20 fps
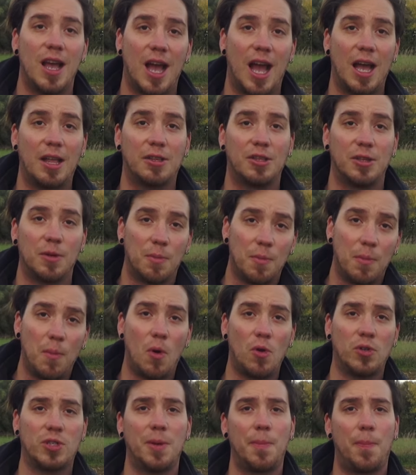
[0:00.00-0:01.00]
and
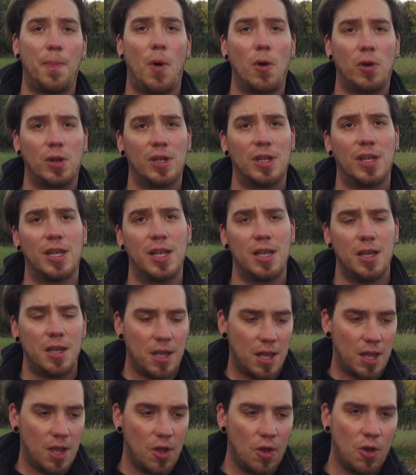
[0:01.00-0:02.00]
most importantly
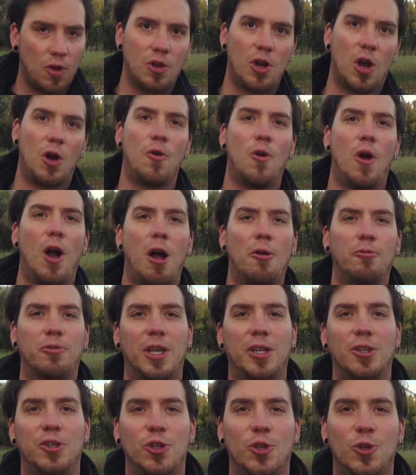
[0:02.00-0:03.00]
go out
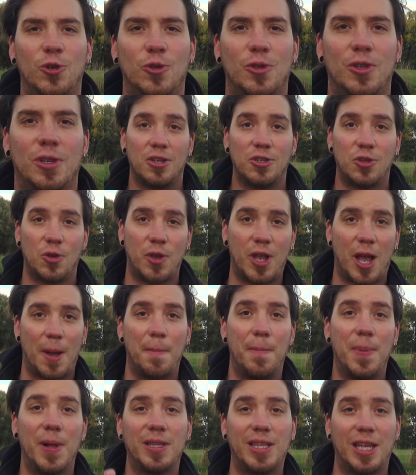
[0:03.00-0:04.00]
and shoot so you can
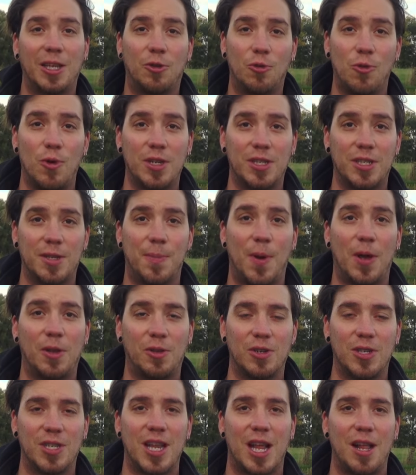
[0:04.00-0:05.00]
build that trust about
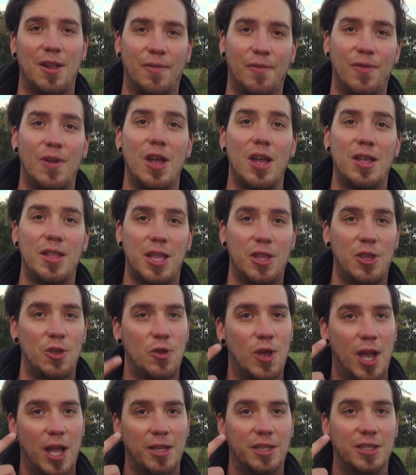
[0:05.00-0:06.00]
yourself that you
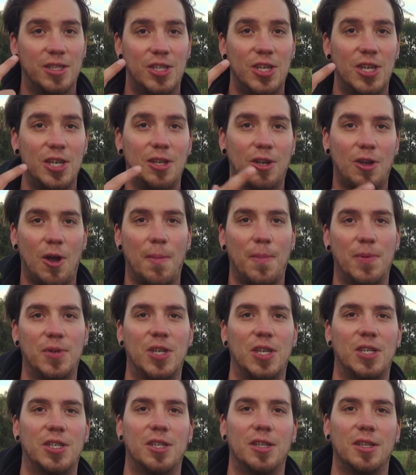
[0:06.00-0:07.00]
can see the
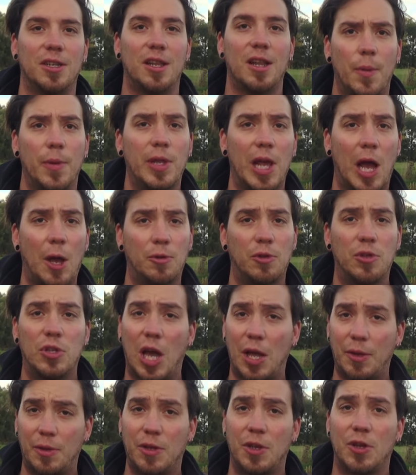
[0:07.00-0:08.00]
composition without
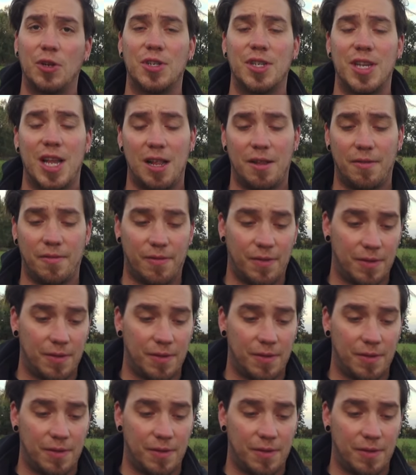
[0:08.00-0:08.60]
doubting yourself